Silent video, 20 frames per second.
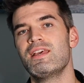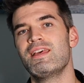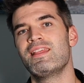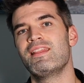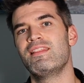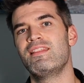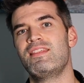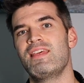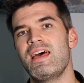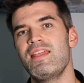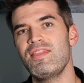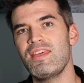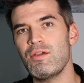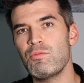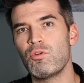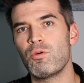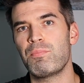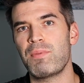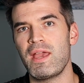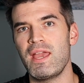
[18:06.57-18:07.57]
Then they will
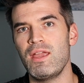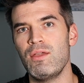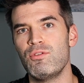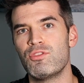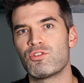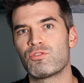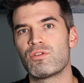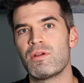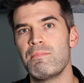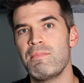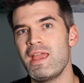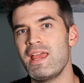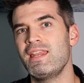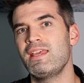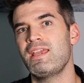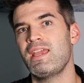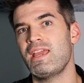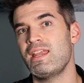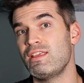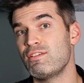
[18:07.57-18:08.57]
pay you the remaining
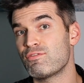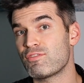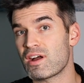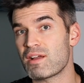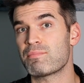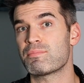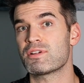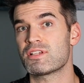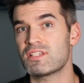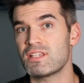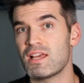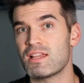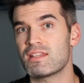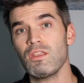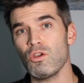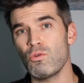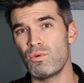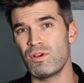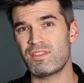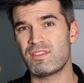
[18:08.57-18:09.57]
85%.
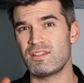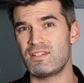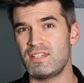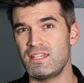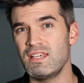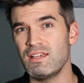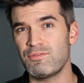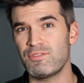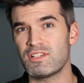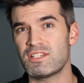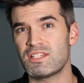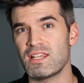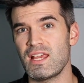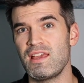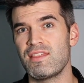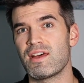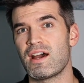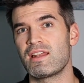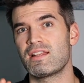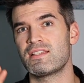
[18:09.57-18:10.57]
With the TFSA,
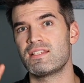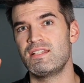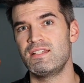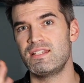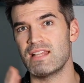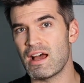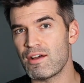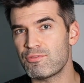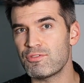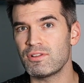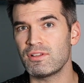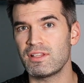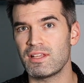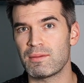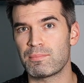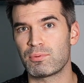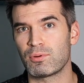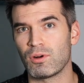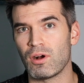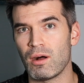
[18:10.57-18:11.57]
that is definitely a
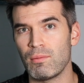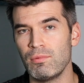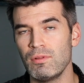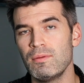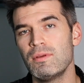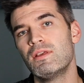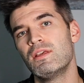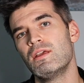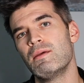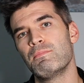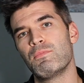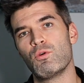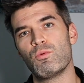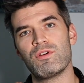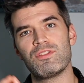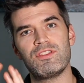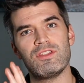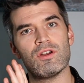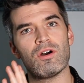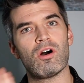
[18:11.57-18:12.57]
problem. But with
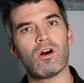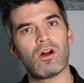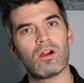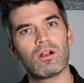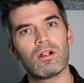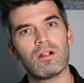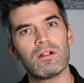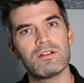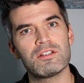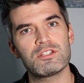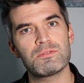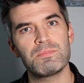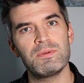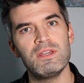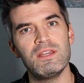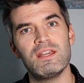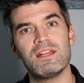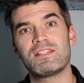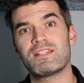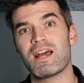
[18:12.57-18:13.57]
the RRSP,
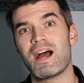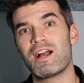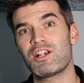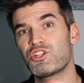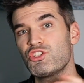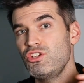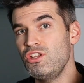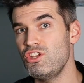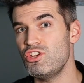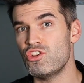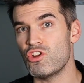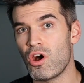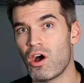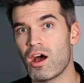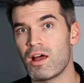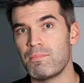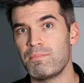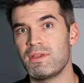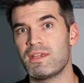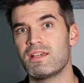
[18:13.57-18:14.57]
it's actually
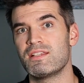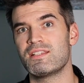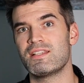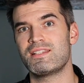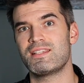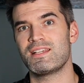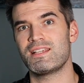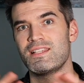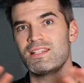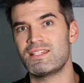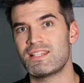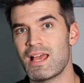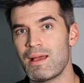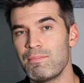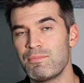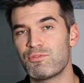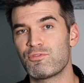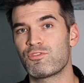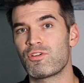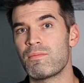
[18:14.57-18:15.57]
not, because it's exempt
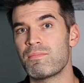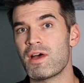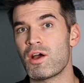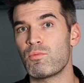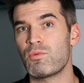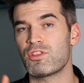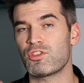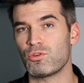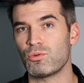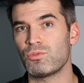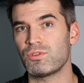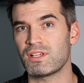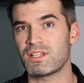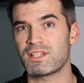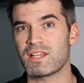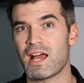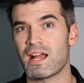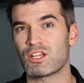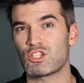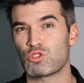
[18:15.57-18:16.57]
from that withholding
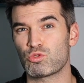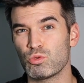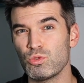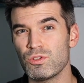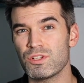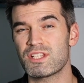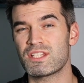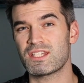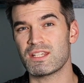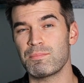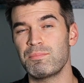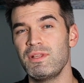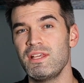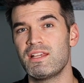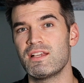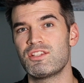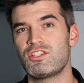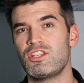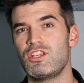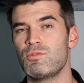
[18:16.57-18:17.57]
tax rule simply
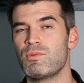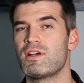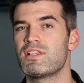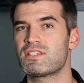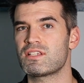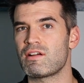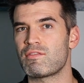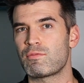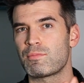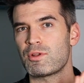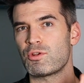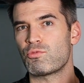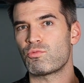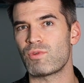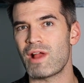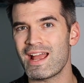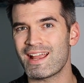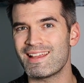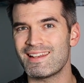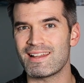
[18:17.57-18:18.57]
because the US government
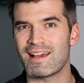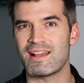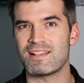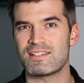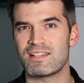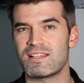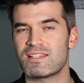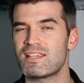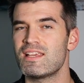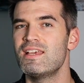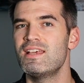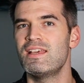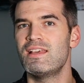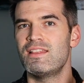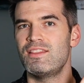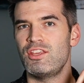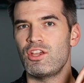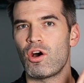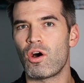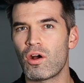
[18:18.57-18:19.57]
recognizes
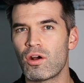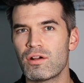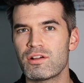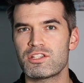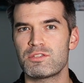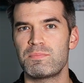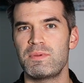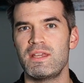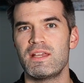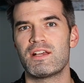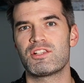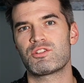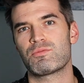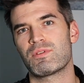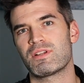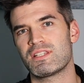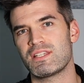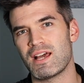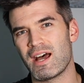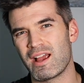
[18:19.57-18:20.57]
the RRSP as a
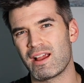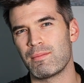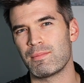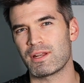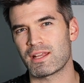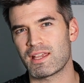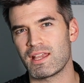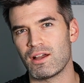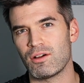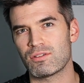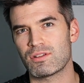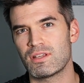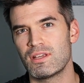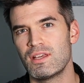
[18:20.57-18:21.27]
retirement account.